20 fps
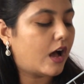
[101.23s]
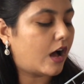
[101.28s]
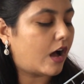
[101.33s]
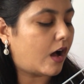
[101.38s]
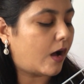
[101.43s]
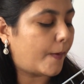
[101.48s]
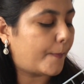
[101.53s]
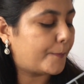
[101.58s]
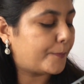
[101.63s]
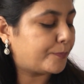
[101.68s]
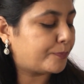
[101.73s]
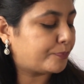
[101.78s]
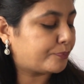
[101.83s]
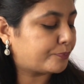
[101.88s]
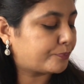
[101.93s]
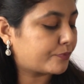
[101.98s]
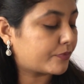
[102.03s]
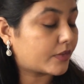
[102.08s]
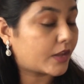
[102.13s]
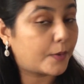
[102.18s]

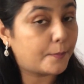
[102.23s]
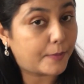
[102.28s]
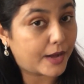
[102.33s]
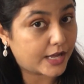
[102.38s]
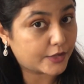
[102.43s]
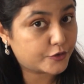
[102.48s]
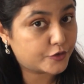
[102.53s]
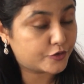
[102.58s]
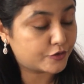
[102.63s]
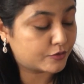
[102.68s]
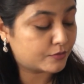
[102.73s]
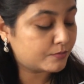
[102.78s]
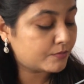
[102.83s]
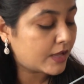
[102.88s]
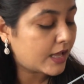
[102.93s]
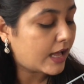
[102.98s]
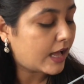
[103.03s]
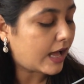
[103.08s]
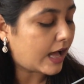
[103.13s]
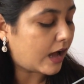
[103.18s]

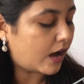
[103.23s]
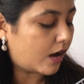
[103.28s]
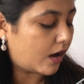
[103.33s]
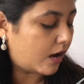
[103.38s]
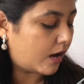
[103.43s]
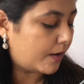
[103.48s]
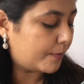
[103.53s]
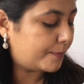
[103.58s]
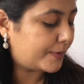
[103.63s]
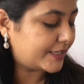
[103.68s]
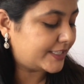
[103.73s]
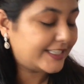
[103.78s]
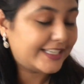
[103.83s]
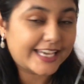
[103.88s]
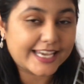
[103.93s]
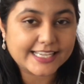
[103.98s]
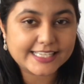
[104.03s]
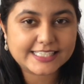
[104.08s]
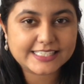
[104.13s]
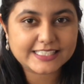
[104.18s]
bathroom, but
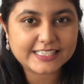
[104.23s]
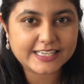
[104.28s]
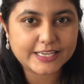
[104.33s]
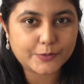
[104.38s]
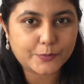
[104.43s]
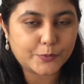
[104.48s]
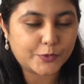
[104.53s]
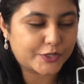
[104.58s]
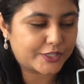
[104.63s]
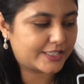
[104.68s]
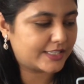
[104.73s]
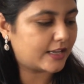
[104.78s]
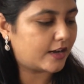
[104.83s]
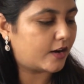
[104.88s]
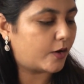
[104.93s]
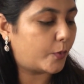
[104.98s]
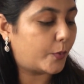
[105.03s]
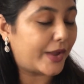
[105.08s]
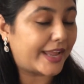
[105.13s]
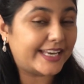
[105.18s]
yes, it was
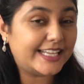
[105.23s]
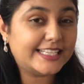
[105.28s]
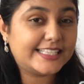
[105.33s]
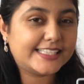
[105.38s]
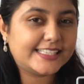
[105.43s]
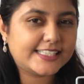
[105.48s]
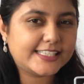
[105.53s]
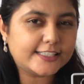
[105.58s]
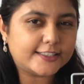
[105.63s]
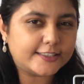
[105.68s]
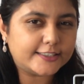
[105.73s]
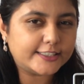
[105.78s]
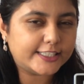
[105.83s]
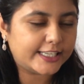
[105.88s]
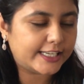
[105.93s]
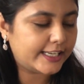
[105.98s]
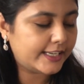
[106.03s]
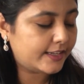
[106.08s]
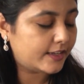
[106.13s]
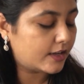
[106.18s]
a very
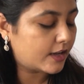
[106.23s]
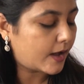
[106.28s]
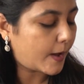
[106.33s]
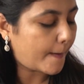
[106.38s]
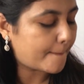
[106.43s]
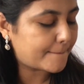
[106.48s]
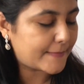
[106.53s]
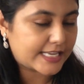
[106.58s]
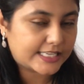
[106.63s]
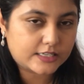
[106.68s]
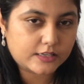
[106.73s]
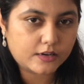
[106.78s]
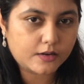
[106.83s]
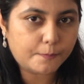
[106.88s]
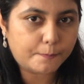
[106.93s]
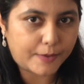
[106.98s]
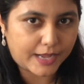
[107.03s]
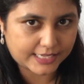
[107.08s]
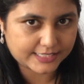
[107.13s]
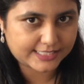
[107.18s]
sturdy
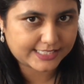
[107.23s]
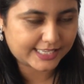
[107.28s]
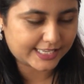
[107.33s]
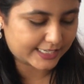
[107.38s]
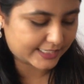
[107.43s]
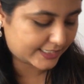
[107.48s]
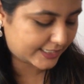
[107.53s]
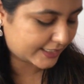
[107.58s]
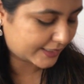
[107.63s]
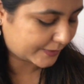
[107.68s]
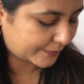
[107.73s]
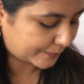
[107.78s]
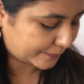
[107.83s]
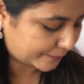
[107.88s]
metal basket.